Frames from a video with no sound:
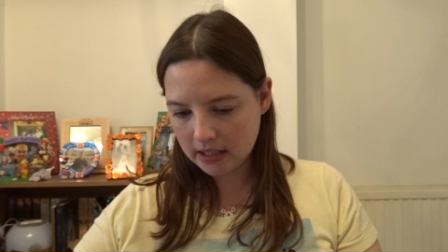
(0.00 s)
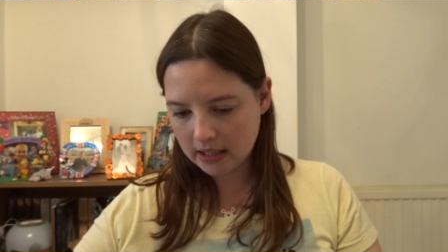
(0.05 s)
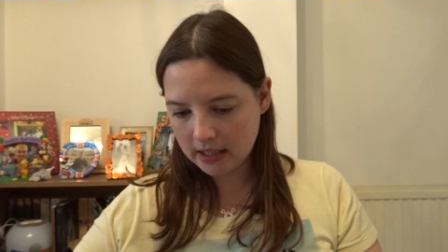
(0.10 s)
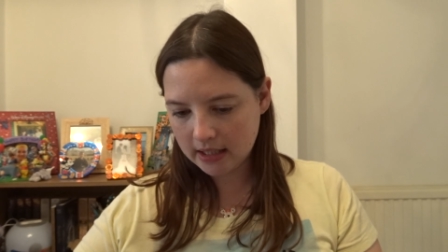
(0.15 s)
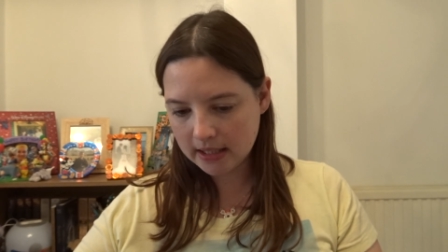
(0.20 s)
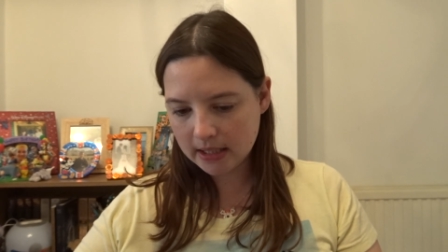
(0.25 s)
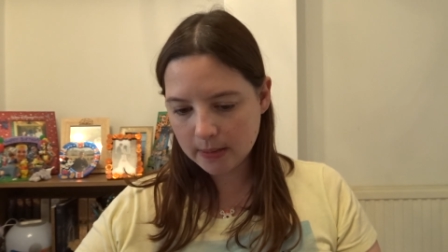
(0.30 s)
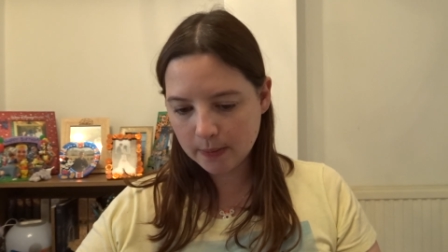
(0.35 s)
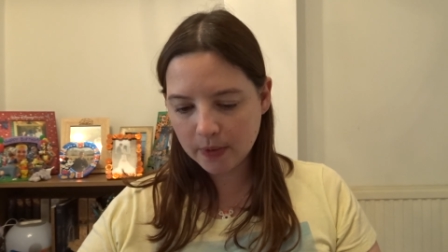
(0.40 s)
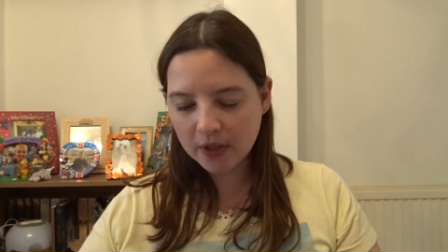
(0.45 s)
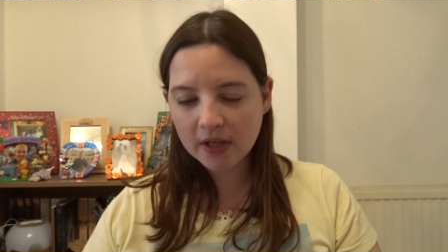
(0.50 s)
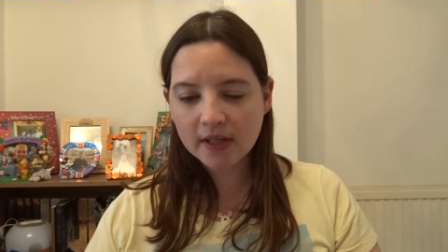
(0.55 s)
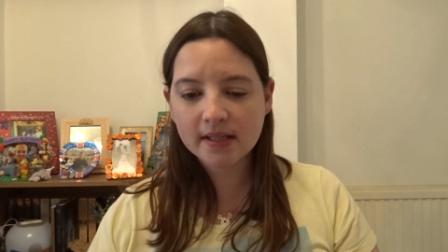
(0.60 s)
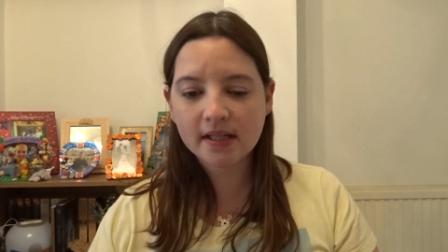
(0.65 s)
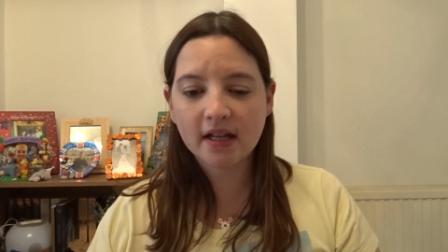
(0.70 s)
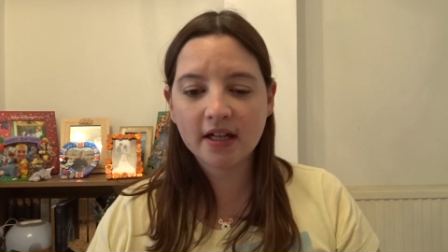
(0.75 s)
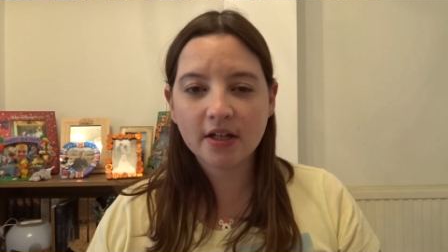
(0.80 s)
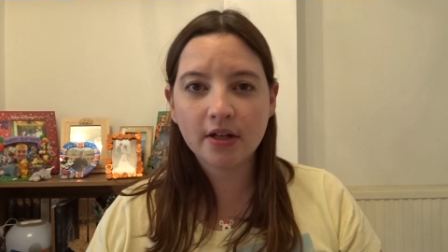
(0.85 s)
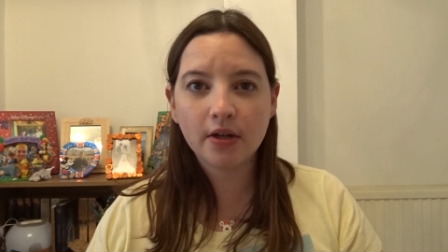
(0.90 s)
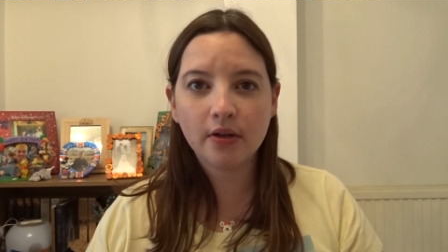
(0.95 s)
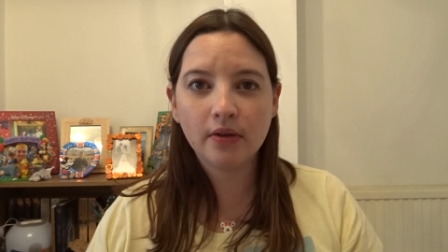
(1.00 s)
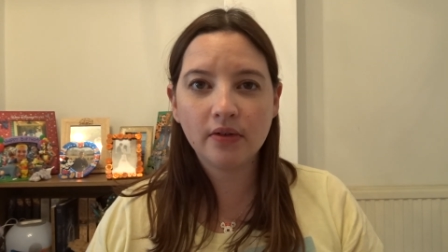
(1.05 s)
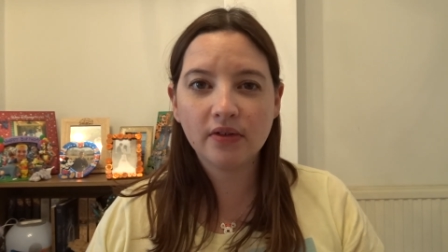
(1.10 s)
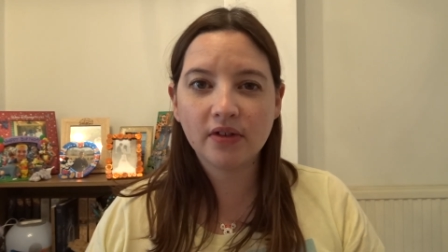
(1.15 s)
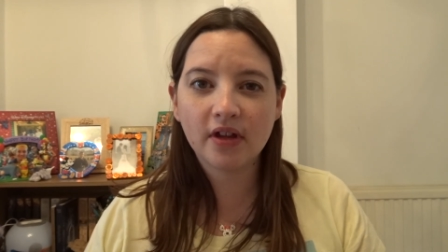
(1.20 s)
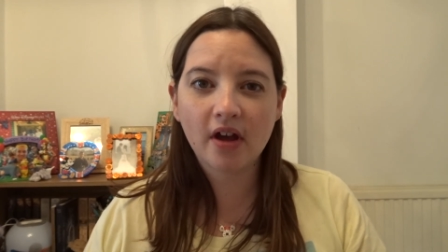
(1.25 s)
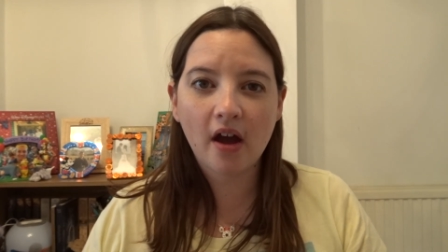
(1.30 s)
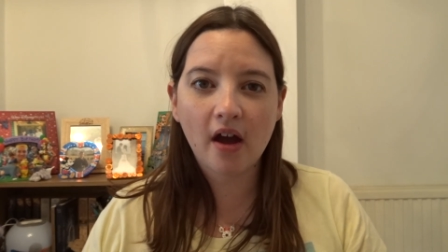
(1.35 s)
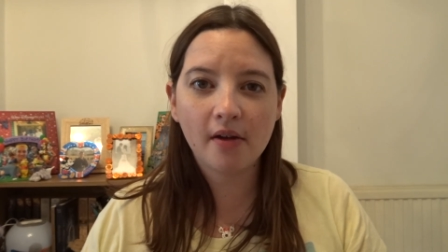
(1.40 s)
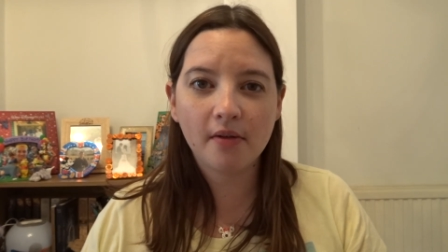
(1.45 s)
it's because I knew
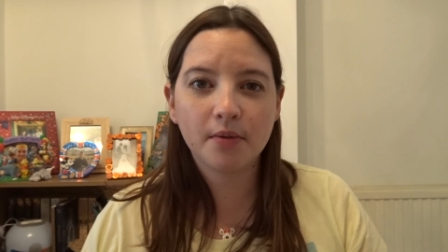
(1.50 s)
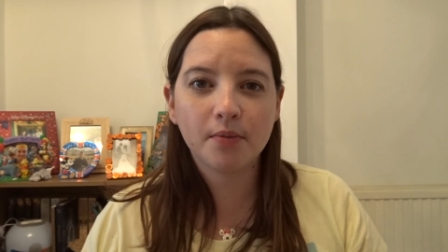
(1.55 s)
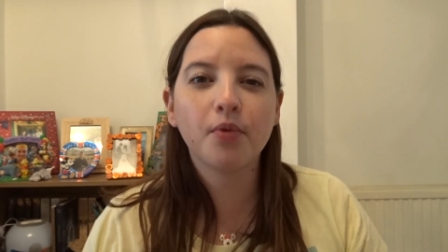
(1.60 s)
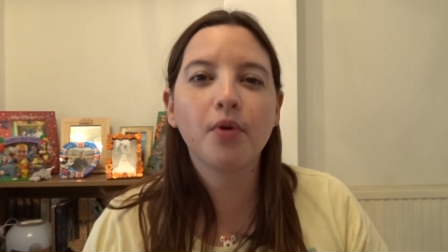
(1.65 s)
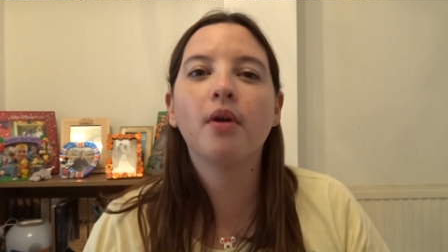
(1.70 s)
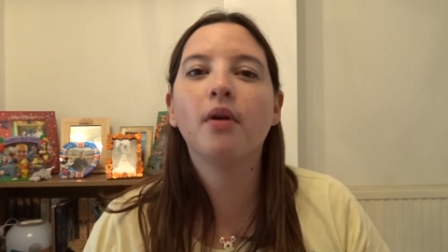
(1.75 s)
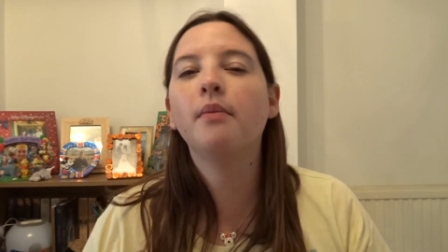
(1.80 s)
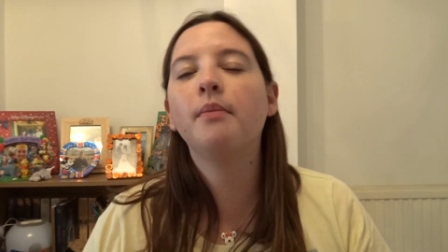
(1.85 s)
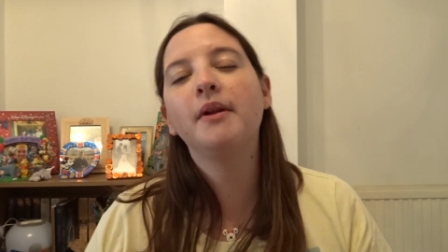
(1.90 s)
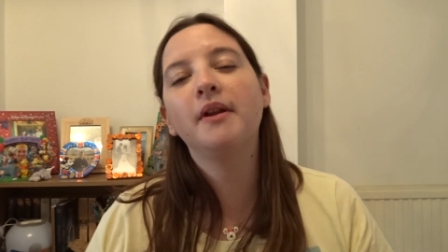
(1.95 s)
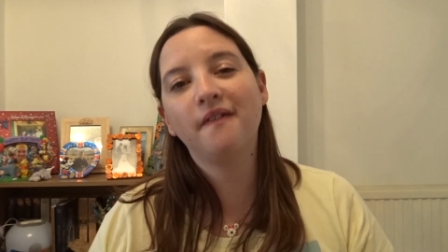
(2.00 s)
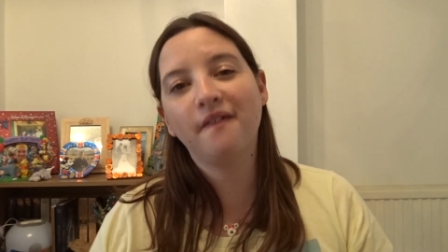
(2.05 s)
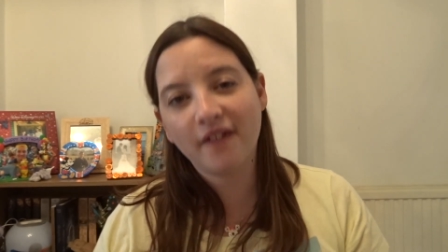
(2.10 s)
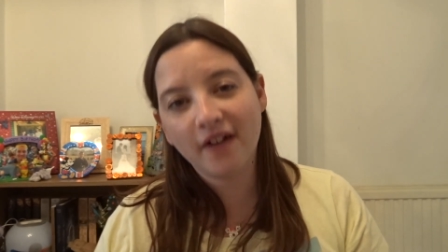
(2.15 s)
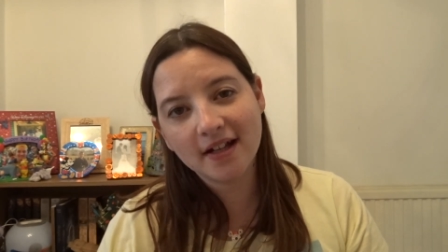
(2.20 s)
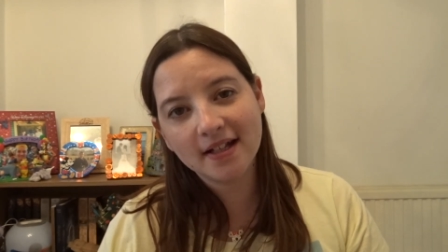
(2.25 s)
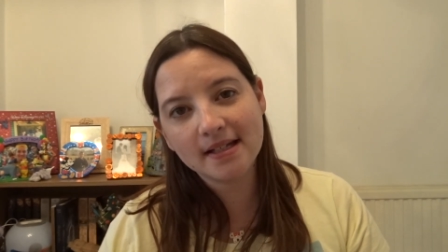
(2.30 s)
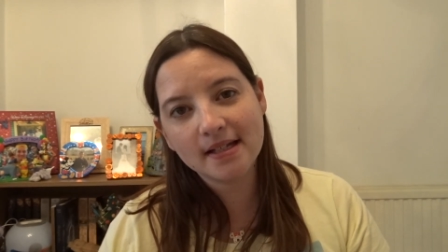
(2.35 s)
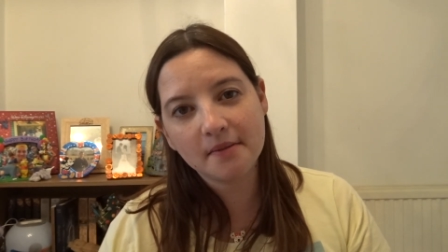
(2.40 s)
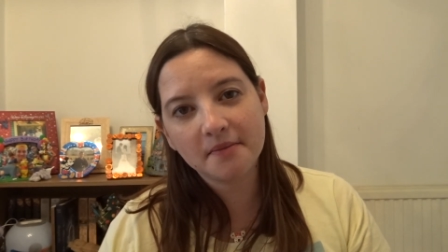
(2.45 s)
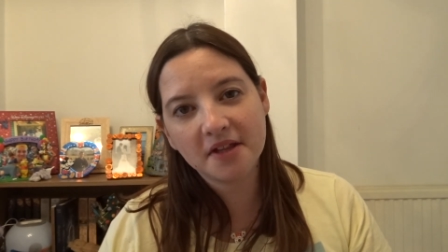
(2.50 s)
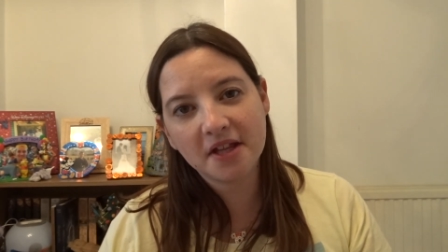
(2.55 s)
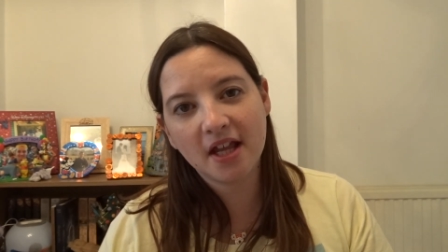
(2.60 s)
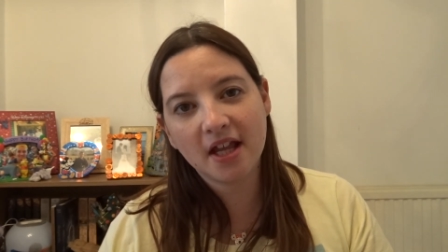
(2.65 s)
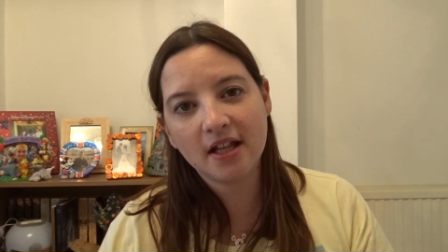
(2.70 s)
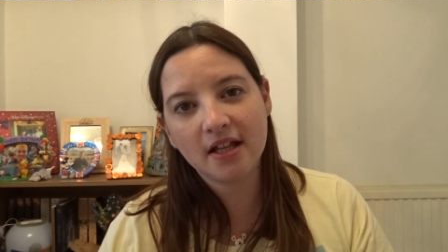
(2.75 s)
that I would probably find something